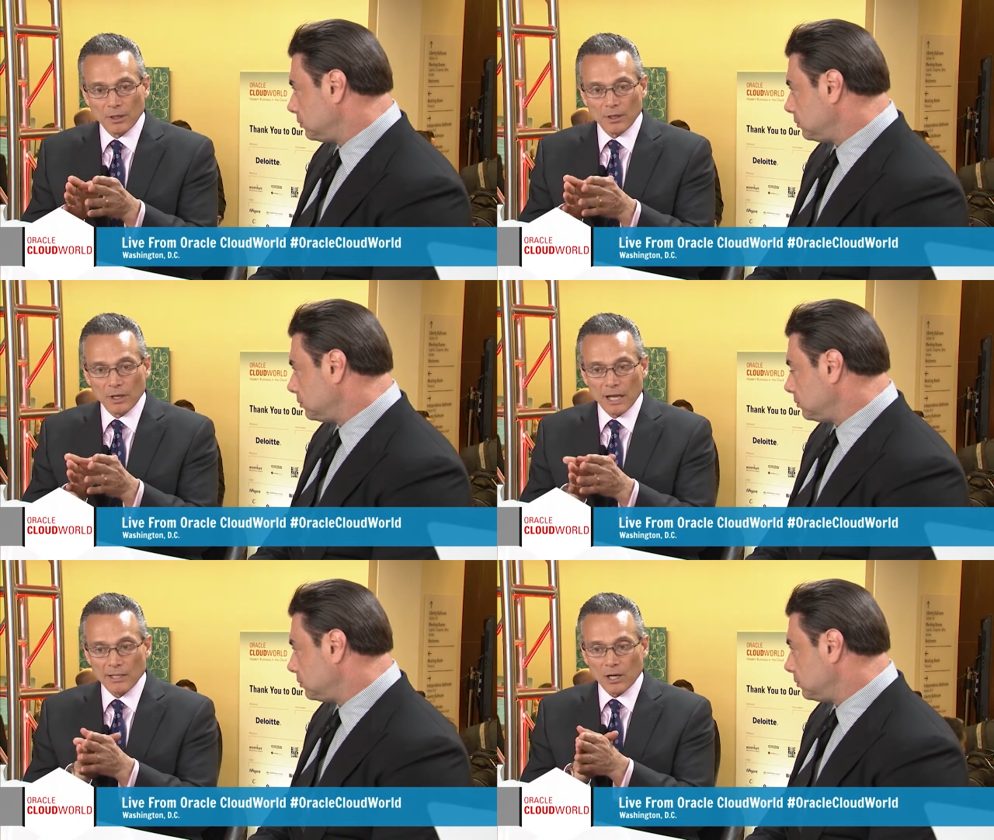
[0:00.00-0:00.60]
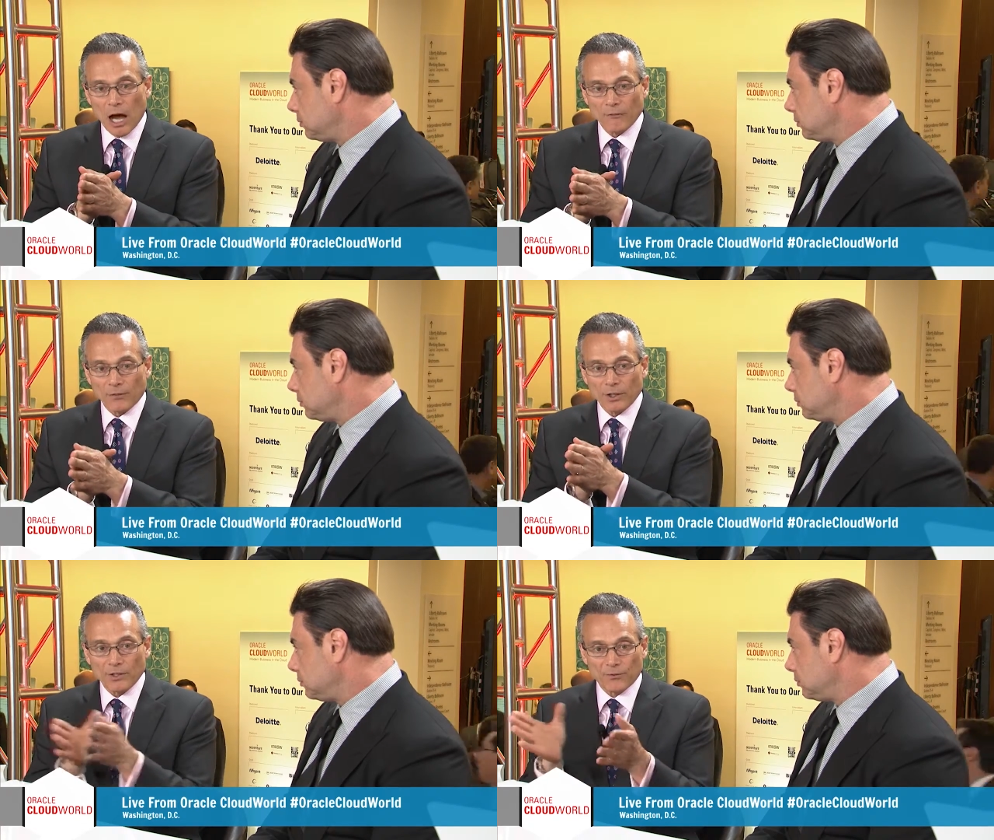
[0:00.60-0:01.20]
Speaker 1: and has
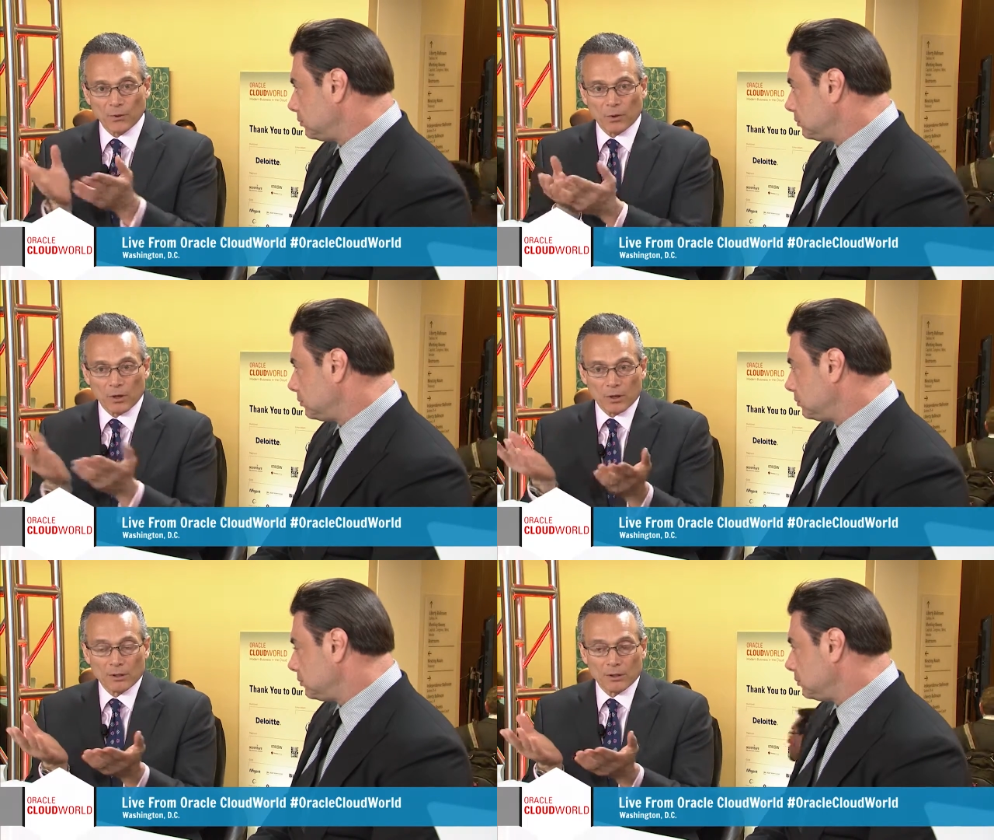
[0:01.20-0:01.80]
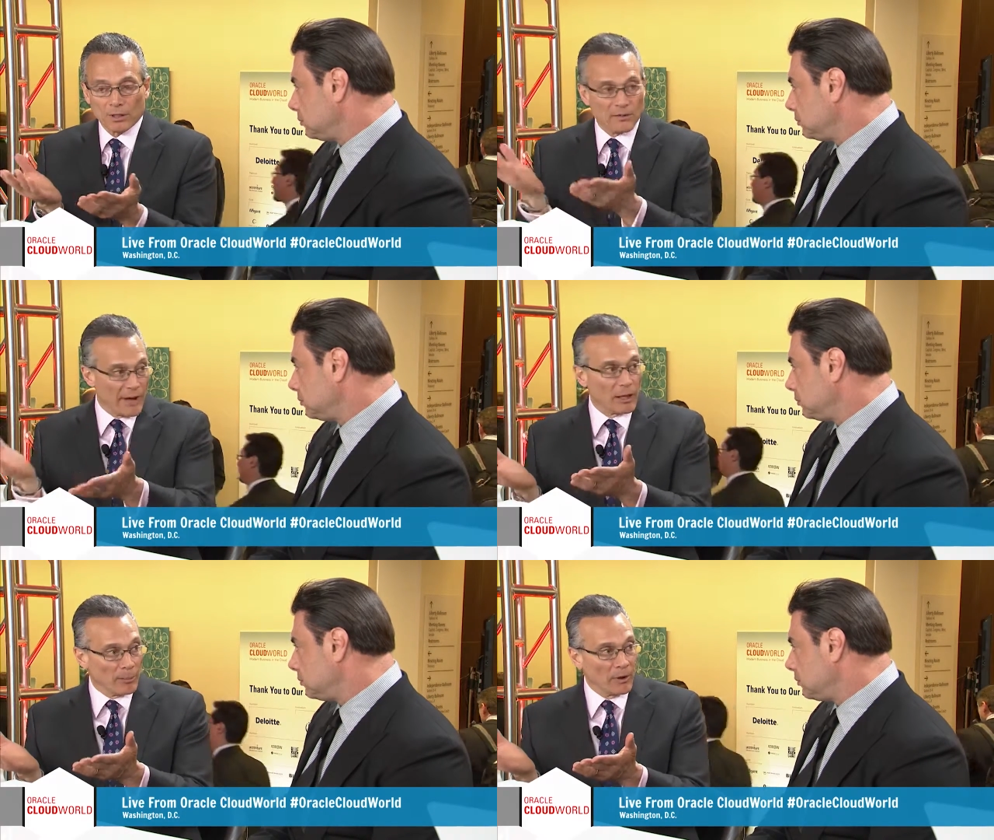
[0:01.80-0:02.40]
offerings for the
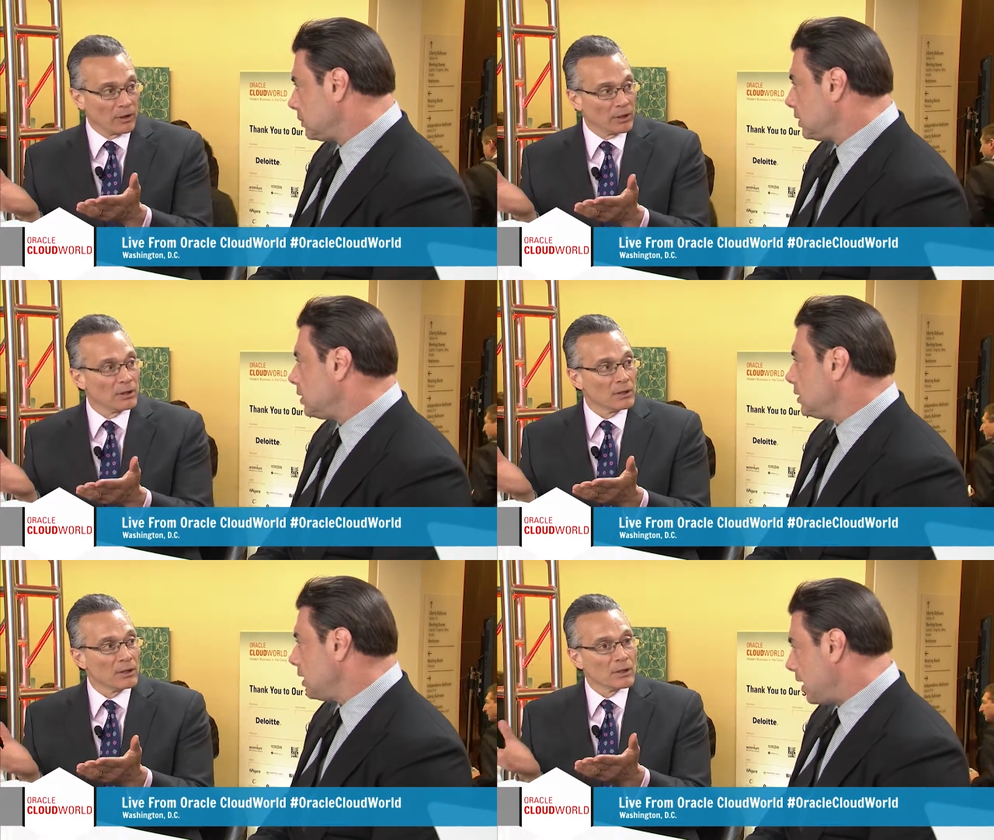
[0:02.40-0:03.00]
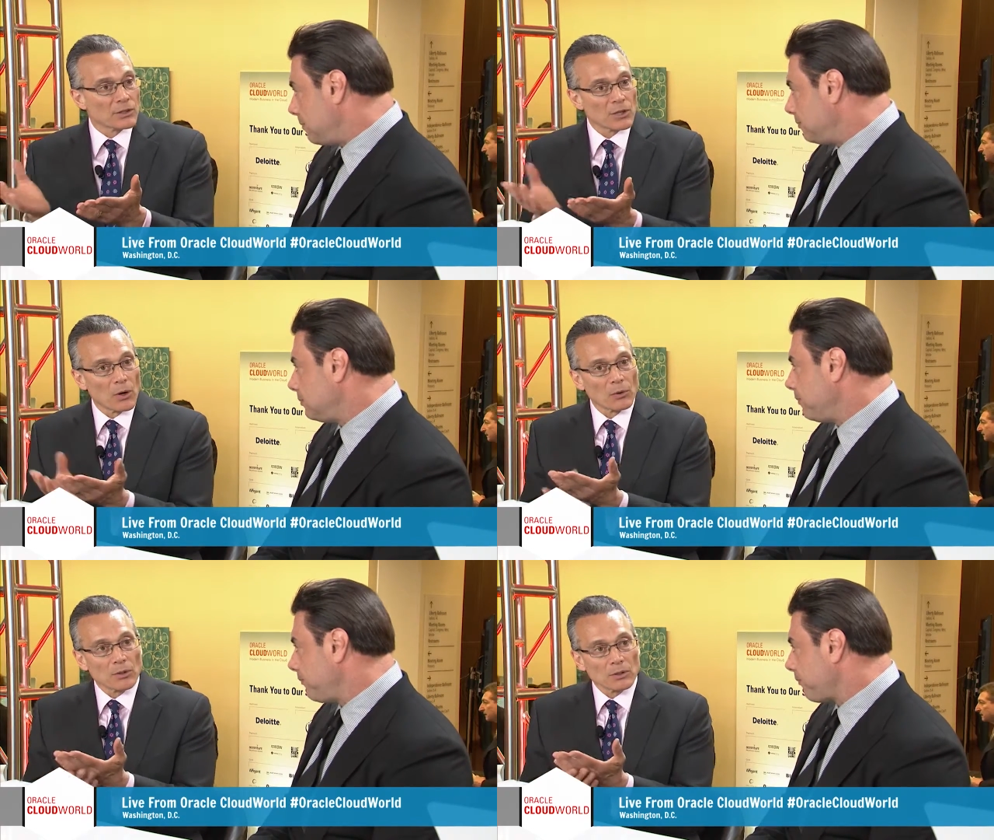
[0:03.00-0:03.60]
developer. Yeah.
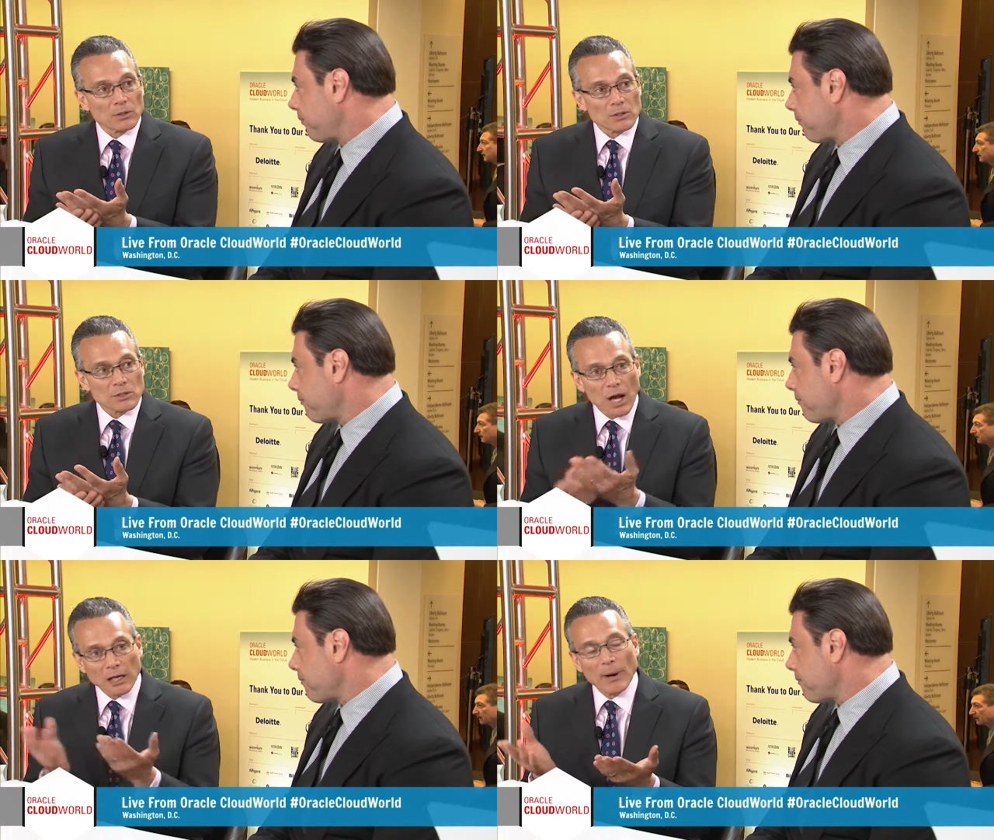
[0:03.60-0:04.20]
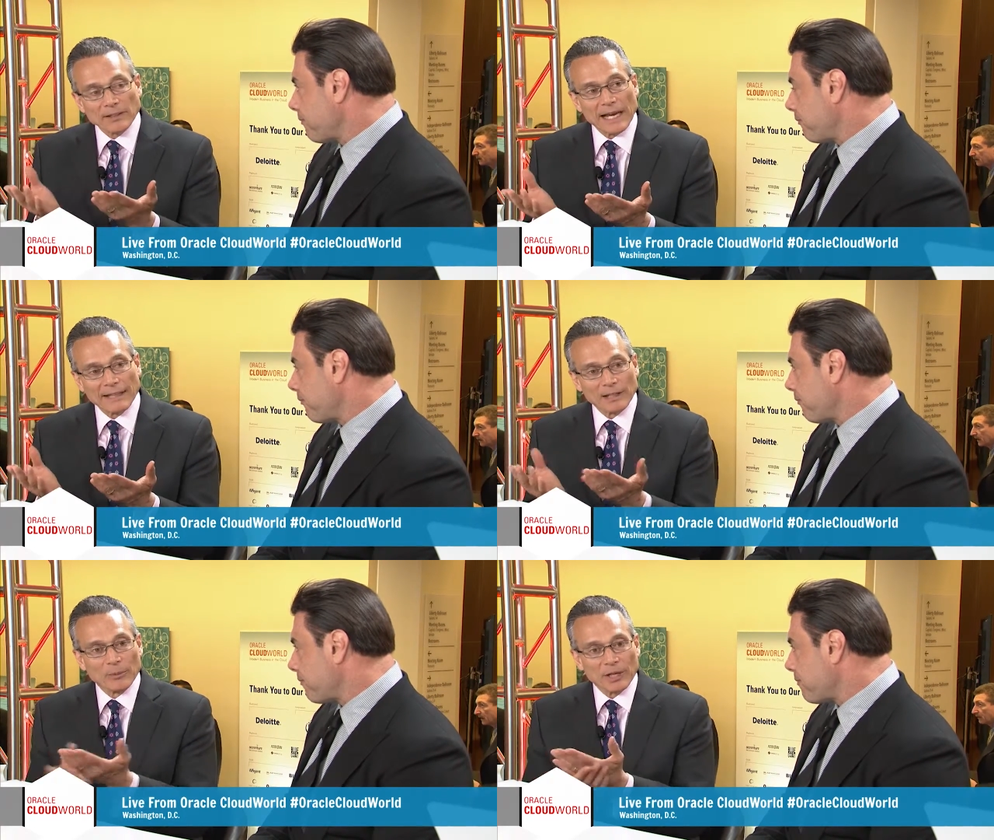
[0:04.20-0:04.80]
So talk about that a
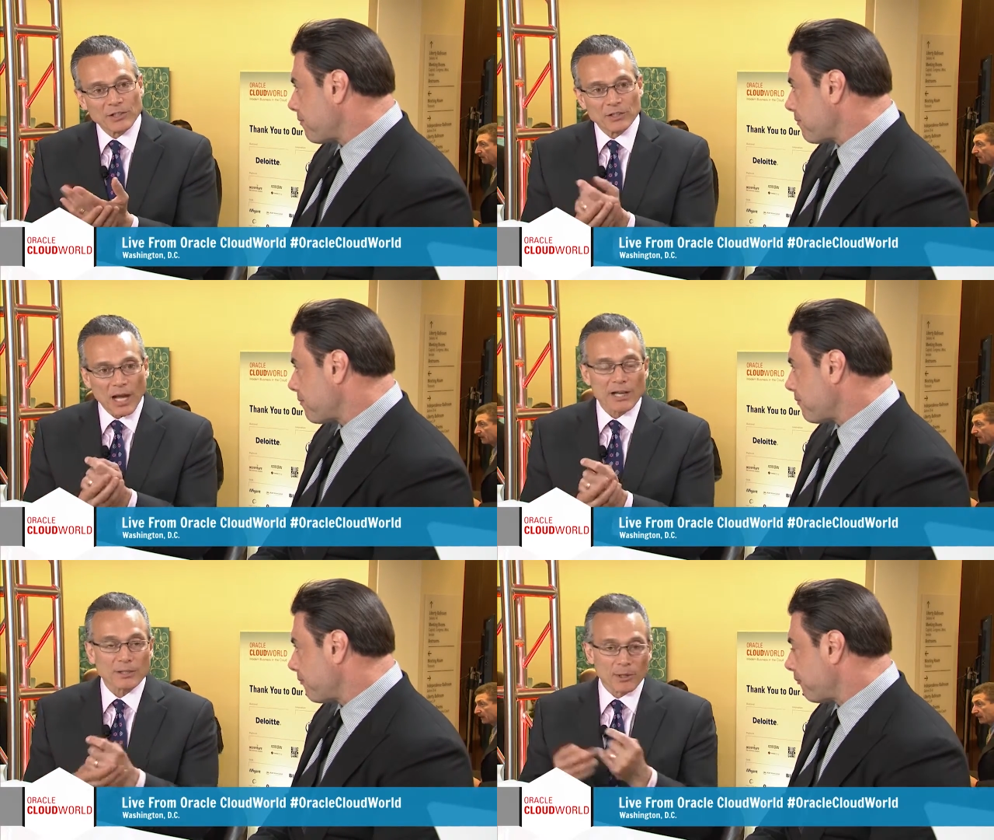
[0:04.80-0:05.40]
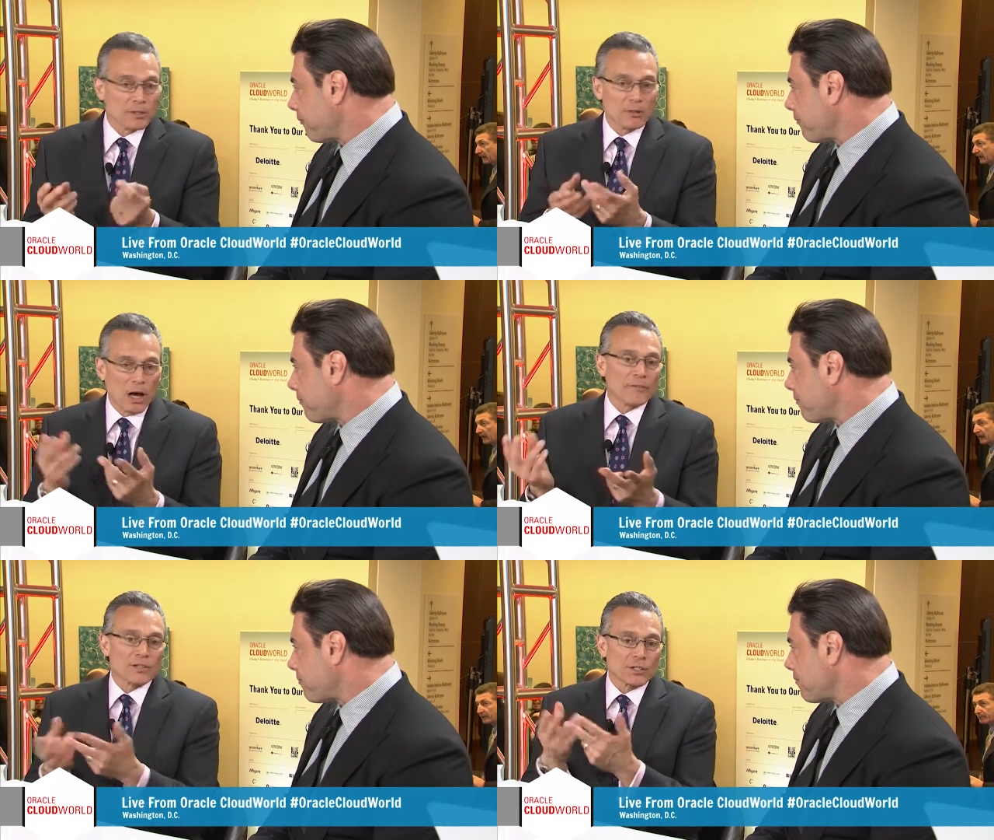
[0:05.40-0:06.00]
little bit, because you guys, I mean,
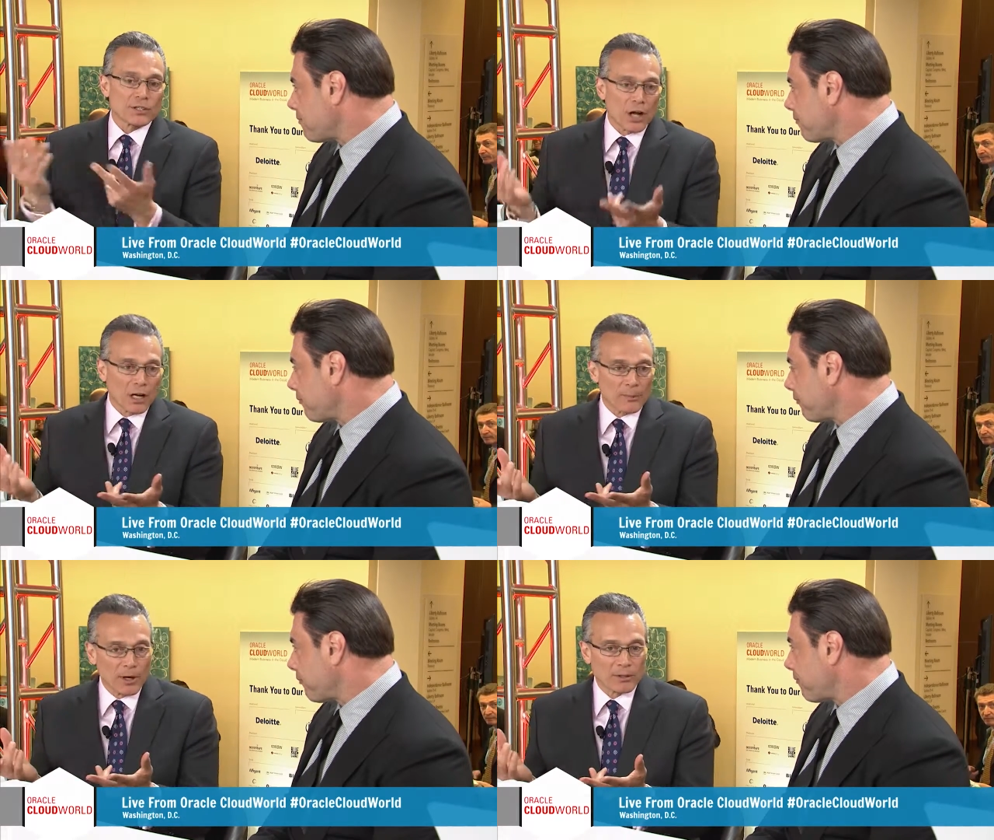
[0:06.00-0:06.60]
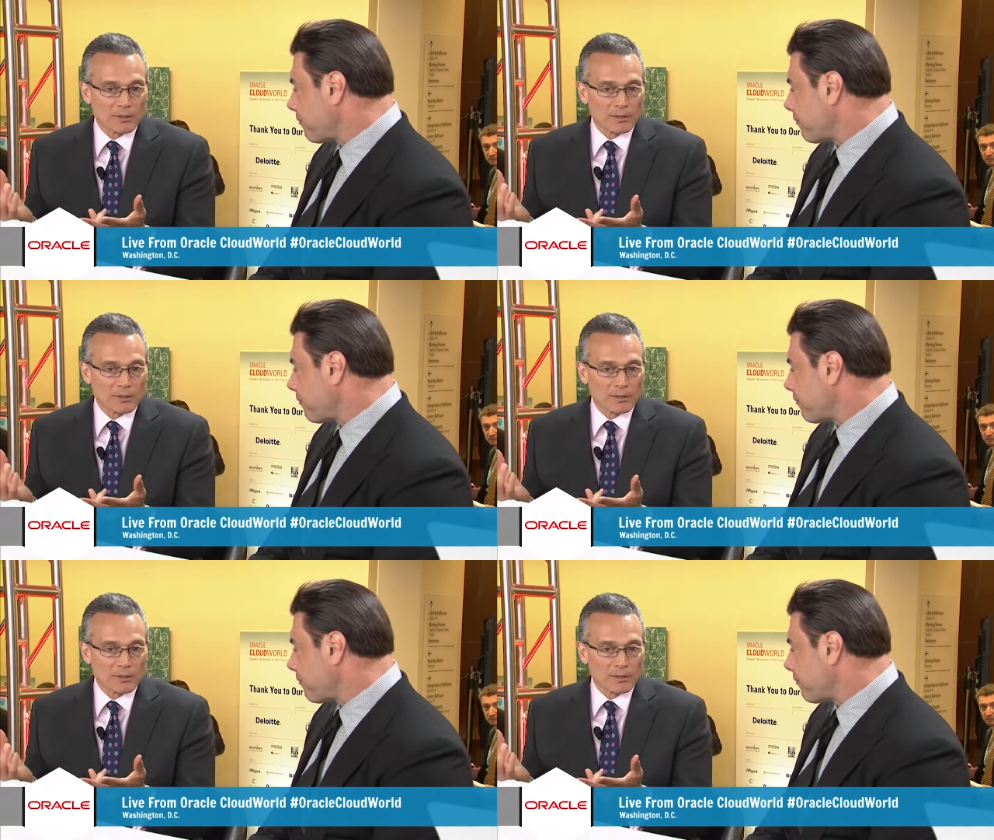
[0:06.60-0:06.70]
obviously you talk about